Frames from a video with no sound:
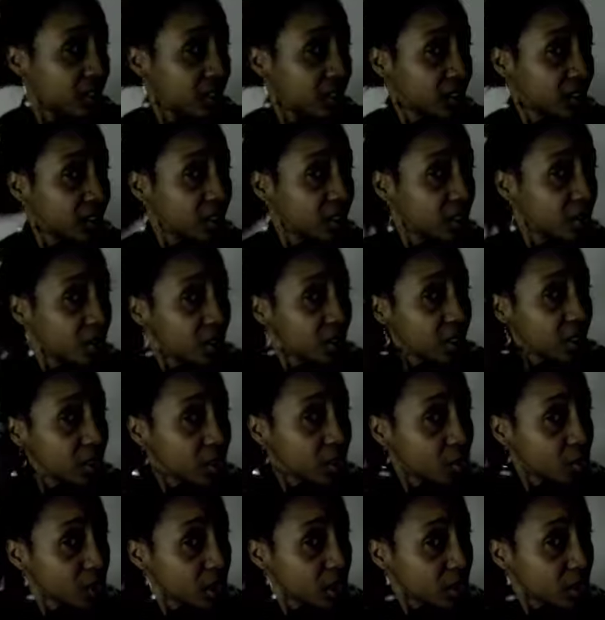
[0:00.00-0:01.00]
so this is
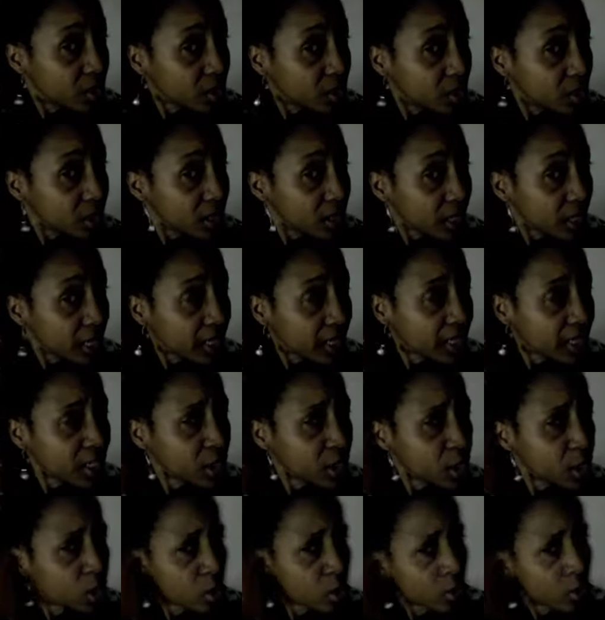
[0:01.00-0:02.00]
what it looks like. It
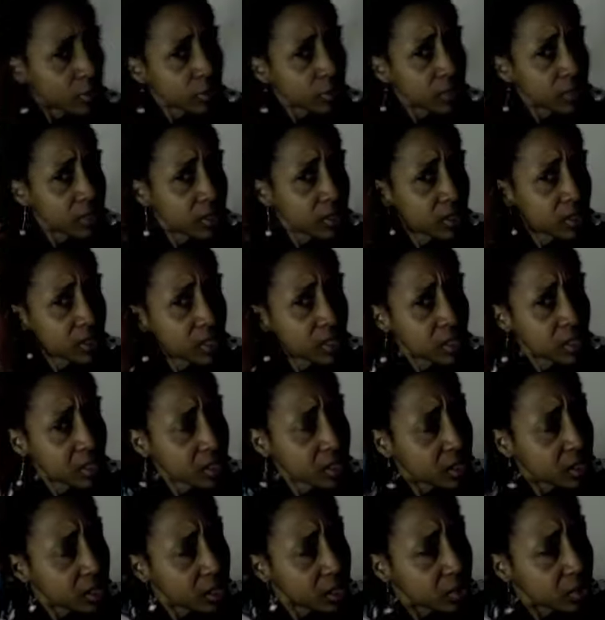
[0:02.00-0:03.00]
softens,
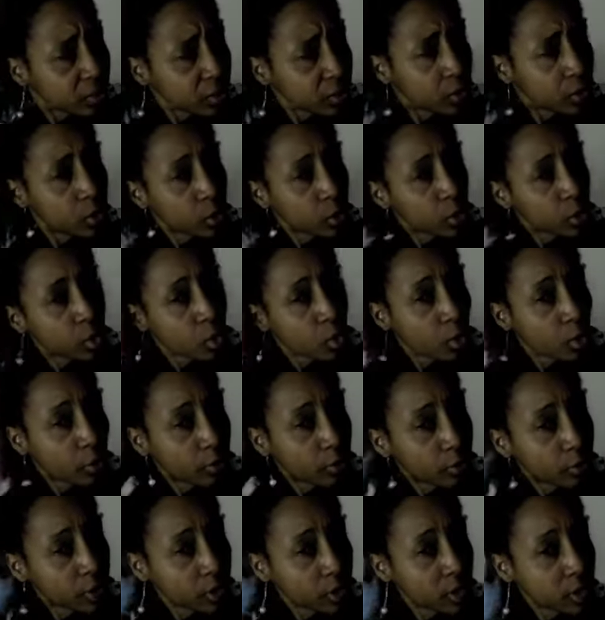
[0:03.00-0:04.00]
it feels
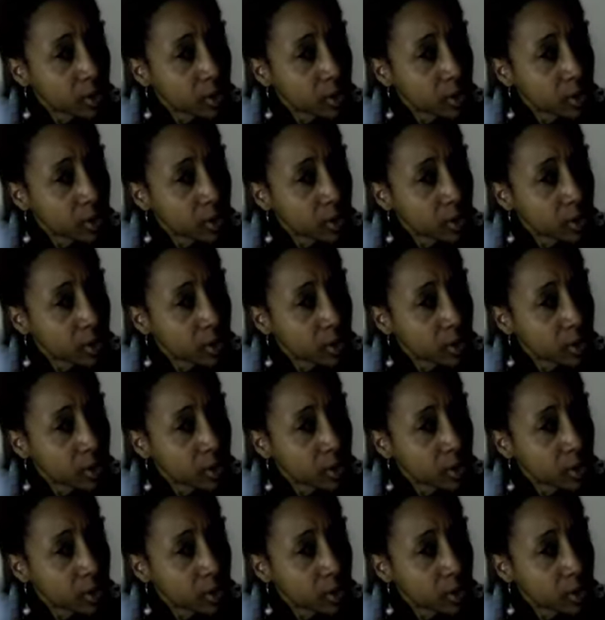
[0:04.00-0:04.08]
soft.